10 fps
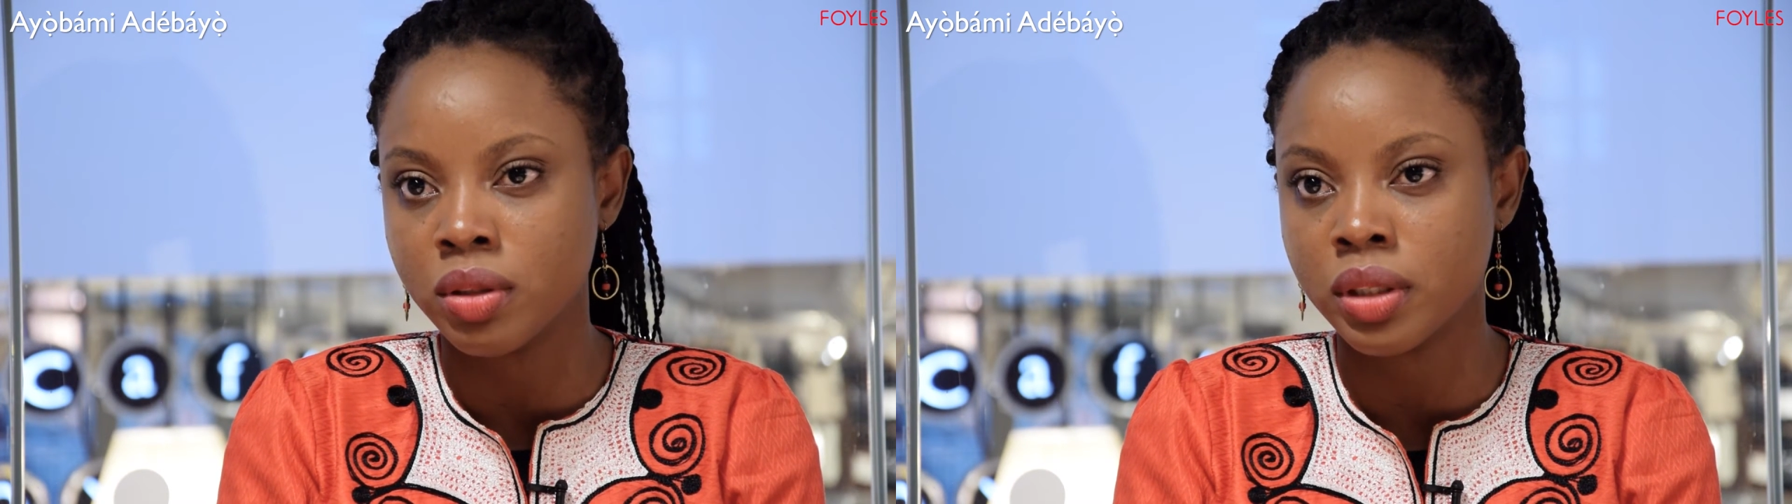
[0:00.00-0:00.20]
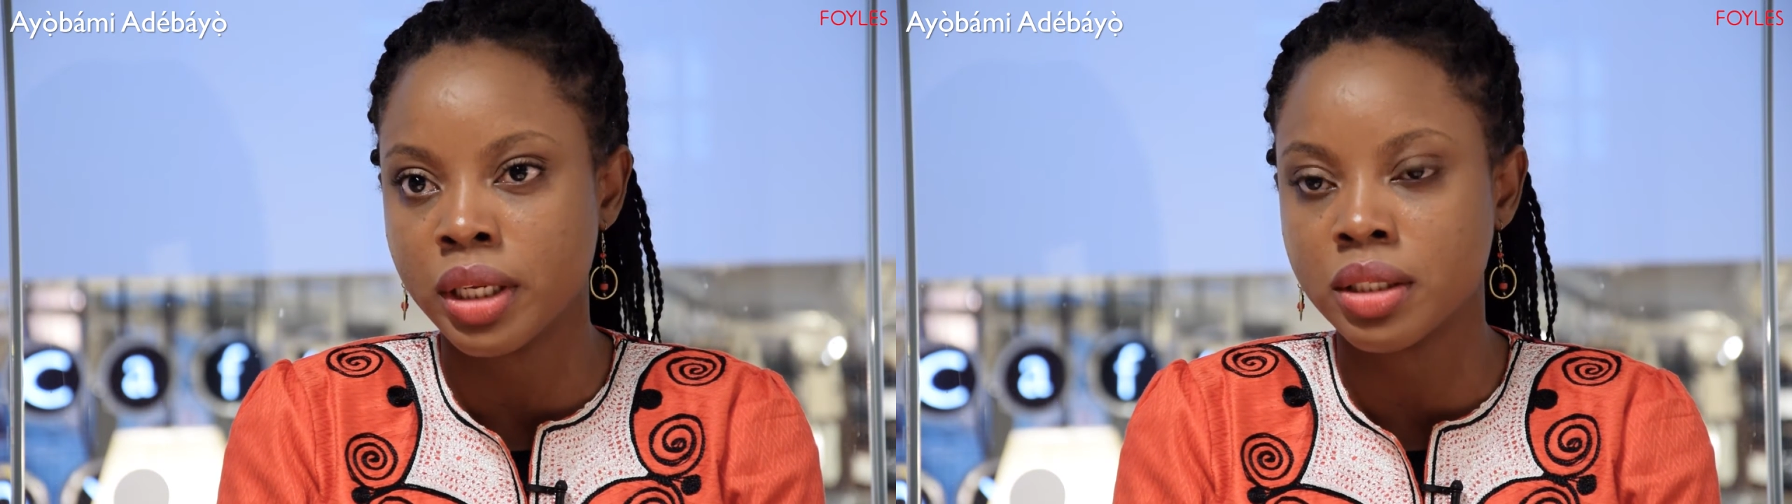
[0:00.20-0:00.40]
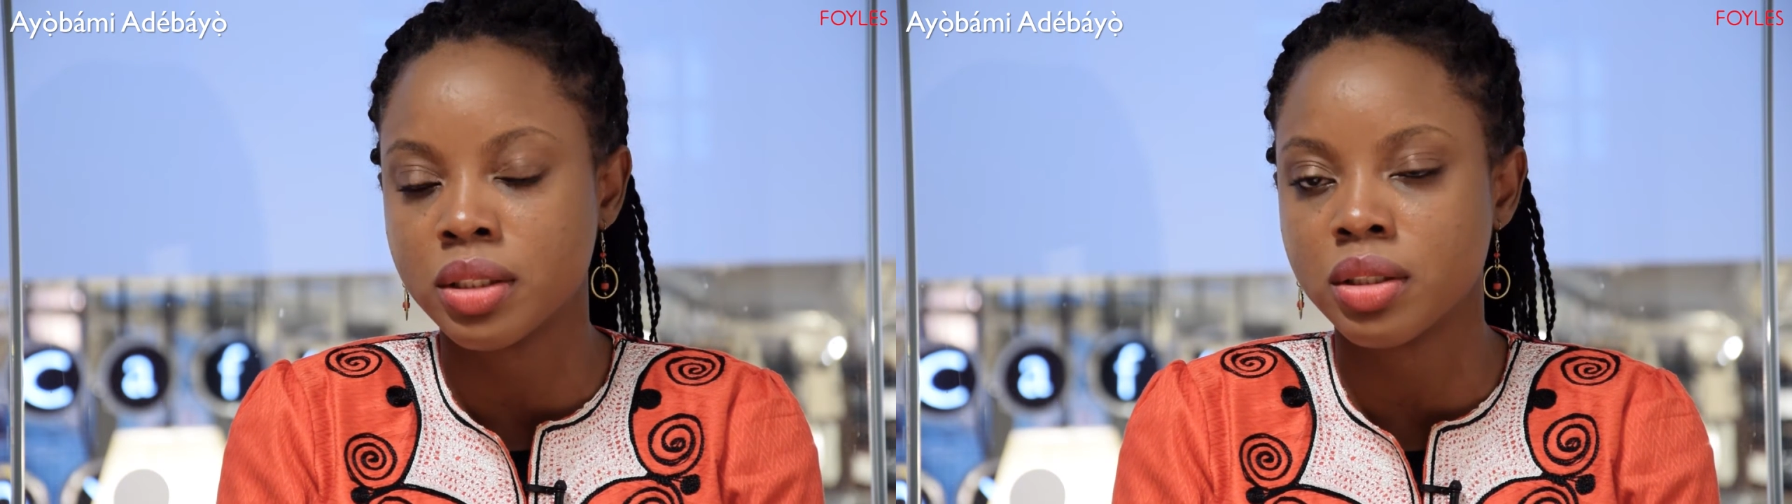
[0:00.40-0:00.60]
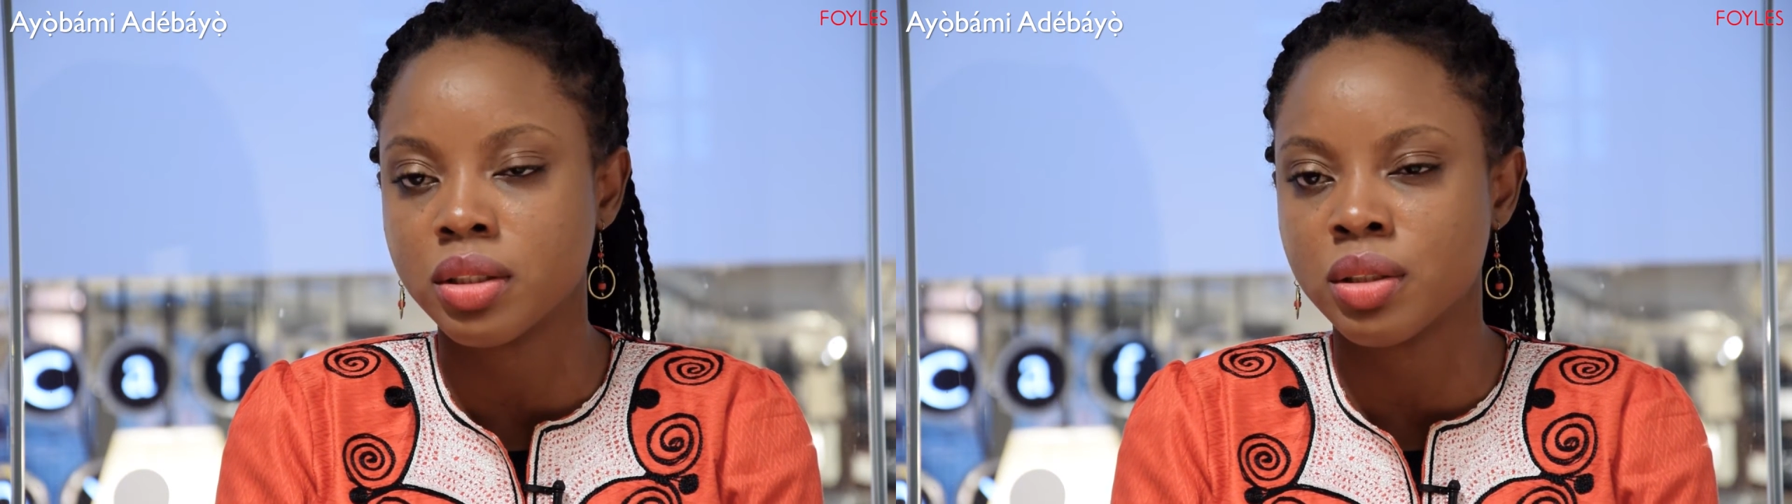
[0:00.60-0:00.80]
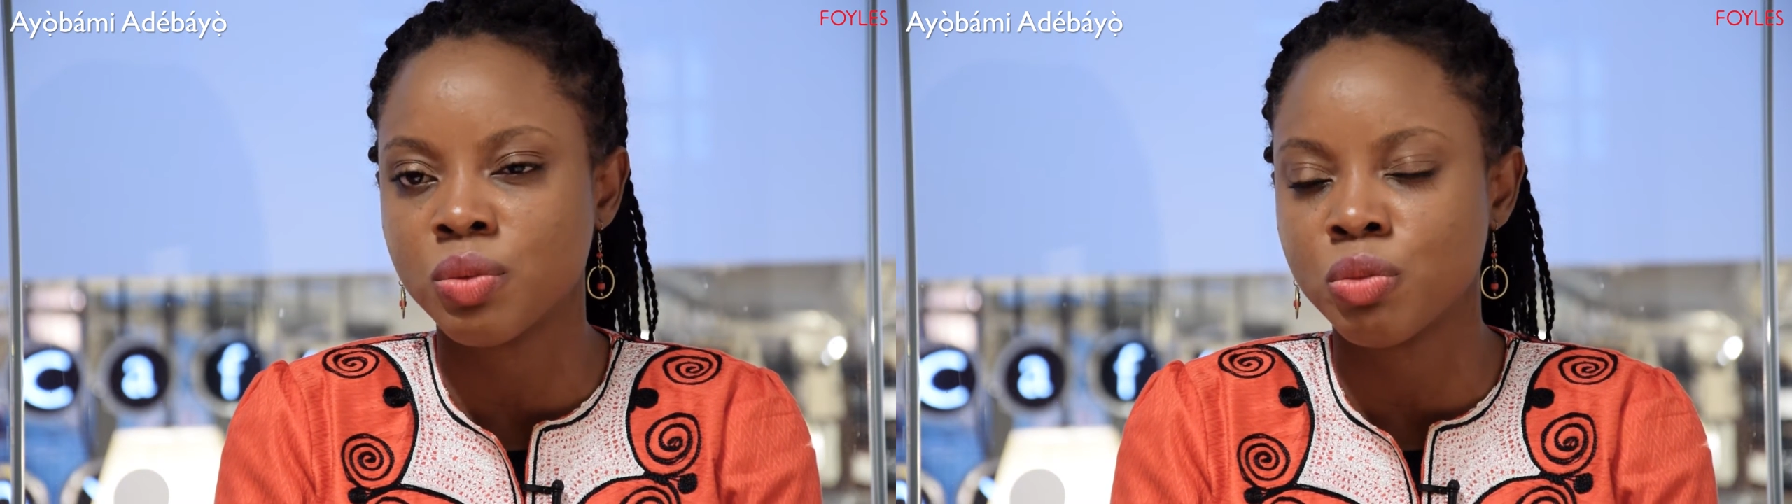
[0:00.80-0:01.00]
that
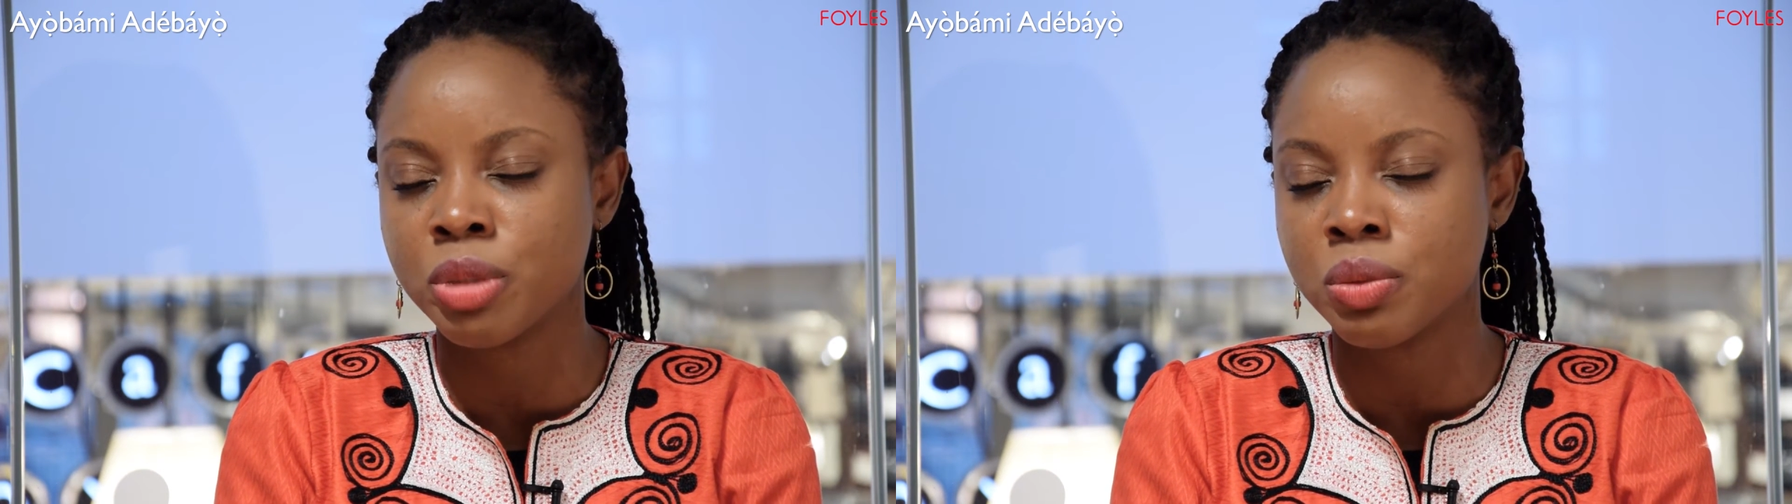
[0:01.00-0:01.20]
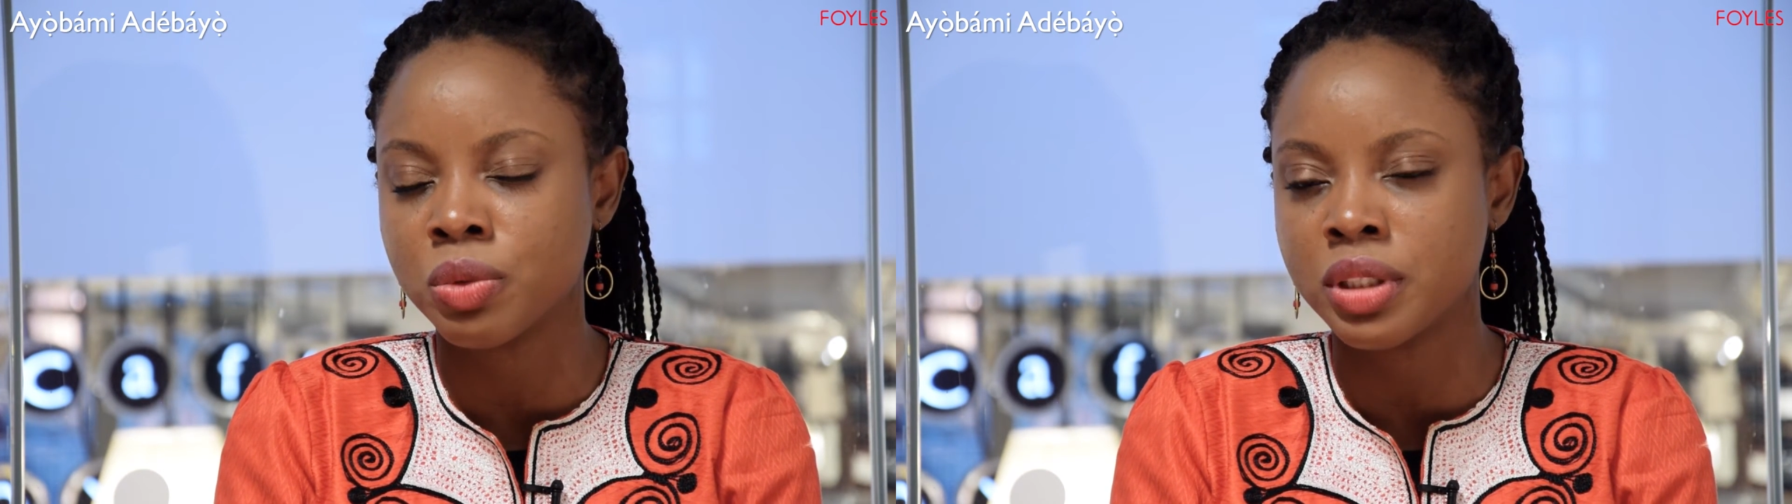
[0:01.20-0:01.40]
a woman would